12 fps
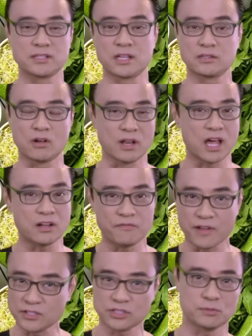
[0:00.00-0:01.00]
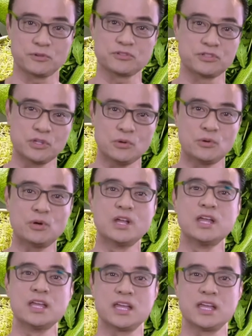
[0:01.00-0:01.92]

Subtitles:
that a lot of vegetables do,